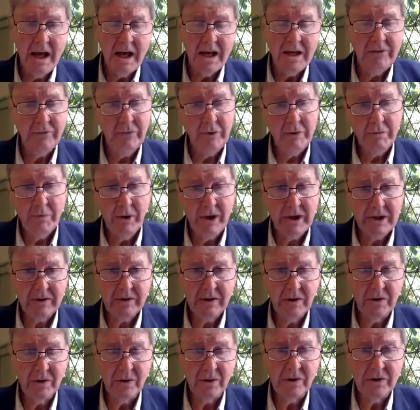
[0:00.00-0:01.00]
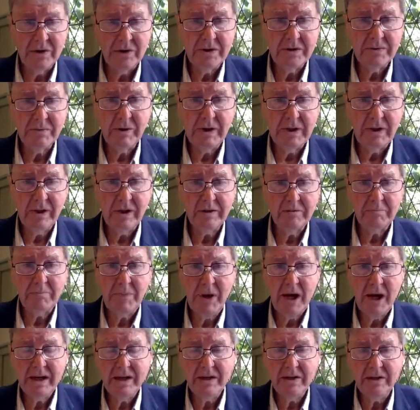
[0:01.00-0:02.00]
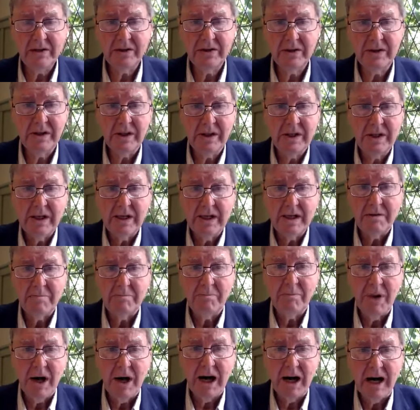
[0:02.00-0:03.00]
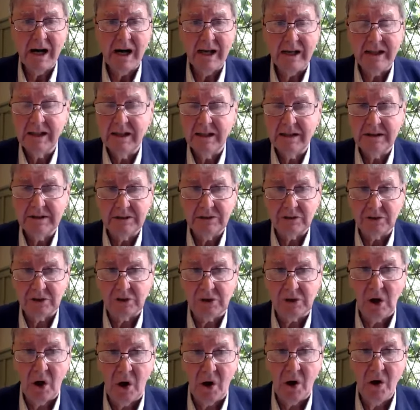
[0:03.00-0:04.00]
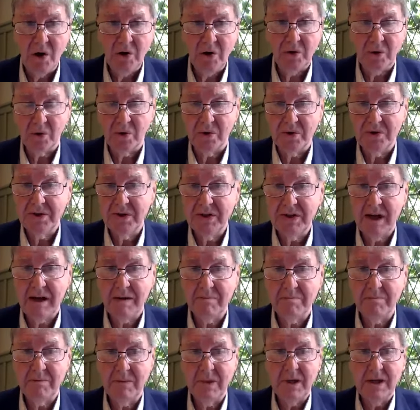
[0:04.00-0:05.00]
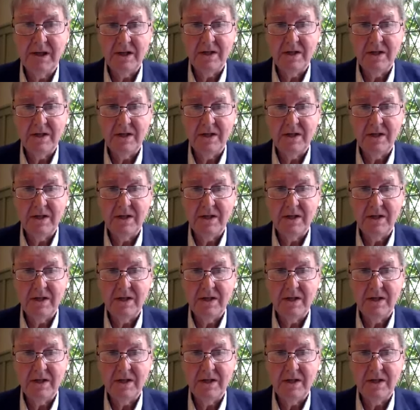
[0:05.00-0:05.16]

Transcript: And if we break the laws, we're not punished by God or some